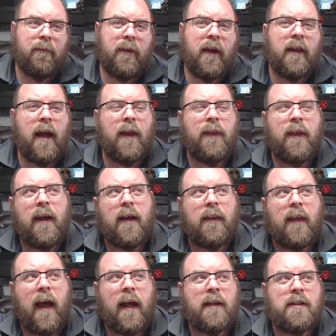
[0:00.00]
And I think
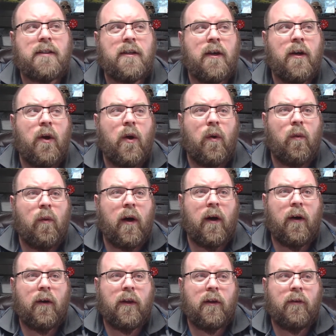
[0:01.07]
that's
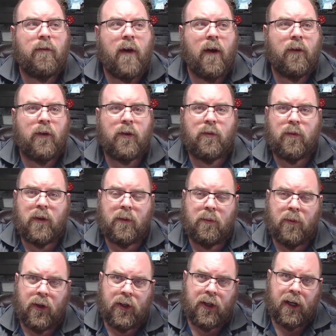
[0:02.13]
where the founders would
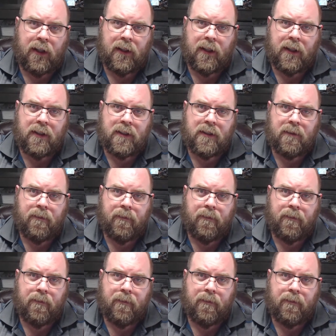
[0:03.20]
appreciate this.